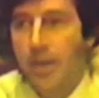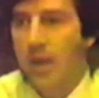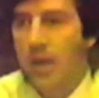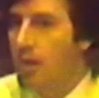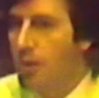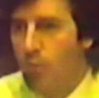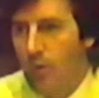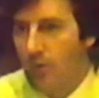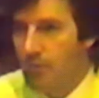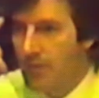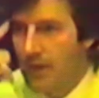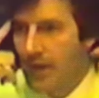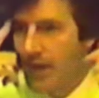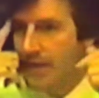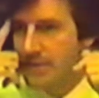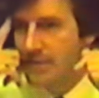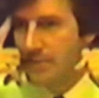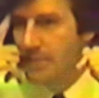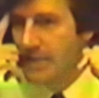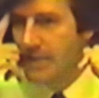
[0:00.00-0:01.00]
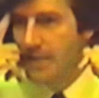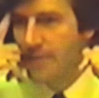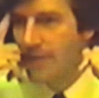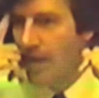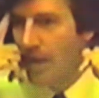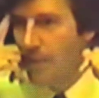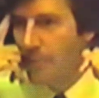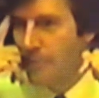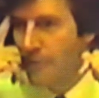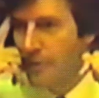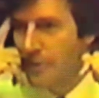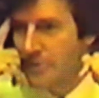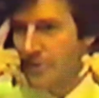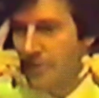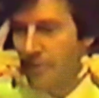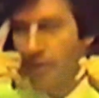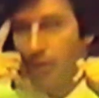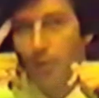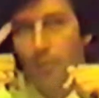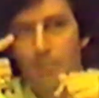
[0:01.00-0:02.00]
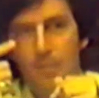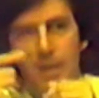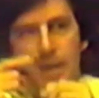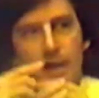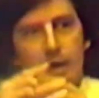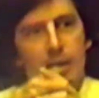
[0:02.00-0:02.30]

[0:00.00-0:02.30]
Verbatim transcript: The mental equivalent has to be developed first of all.